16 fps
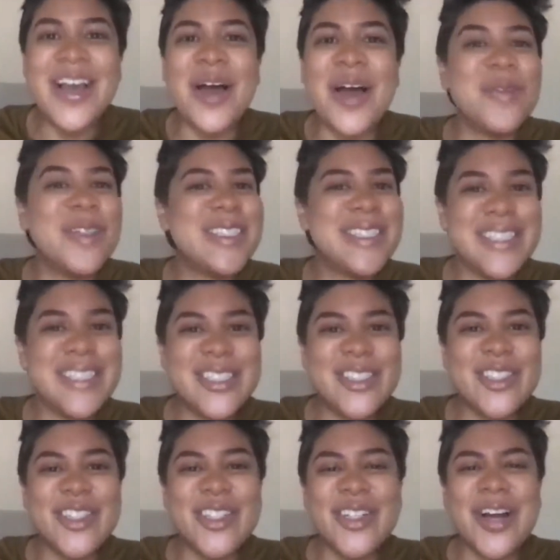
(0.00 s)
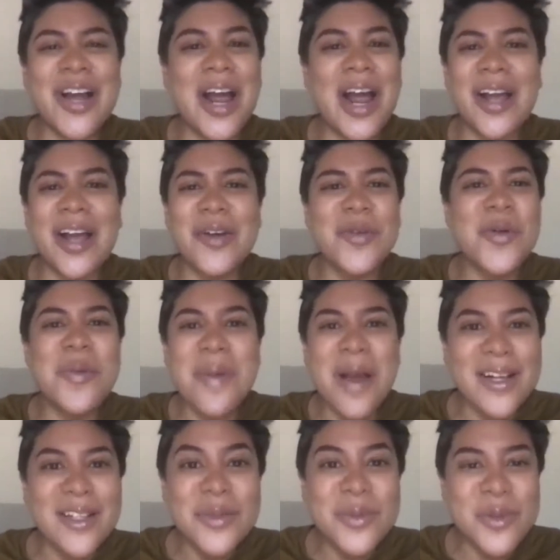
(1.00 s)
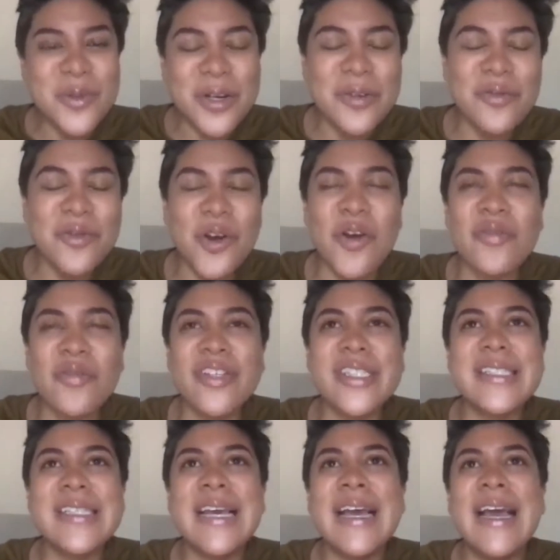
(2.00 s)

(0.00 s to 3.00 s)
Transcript: I'm a teacher. Who am I to be running for office?